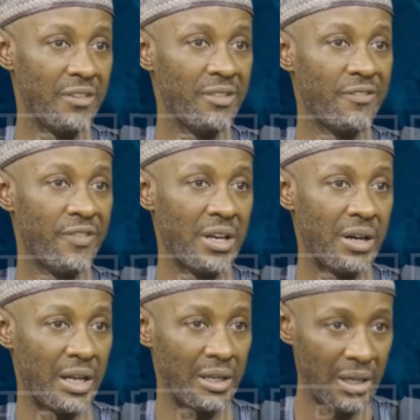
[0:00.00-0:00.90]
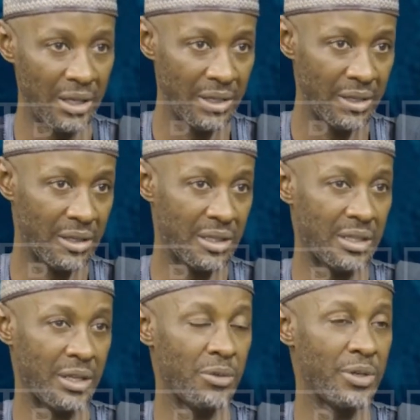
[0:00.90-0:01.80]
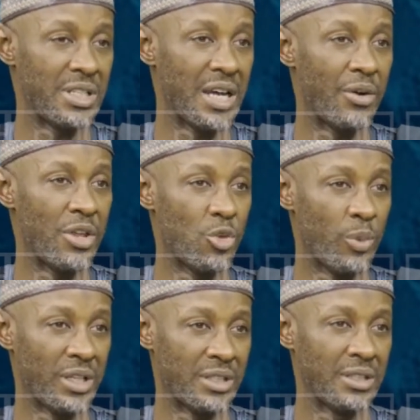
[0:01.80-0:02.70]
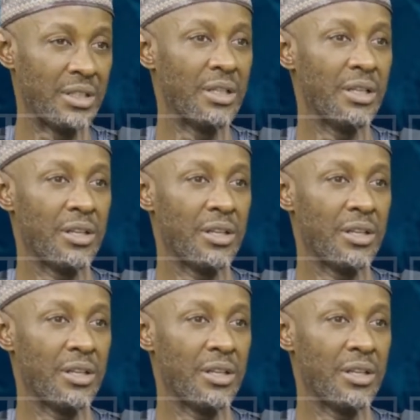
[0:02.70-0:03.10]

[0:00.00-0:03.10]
If the federal security arrangement mm.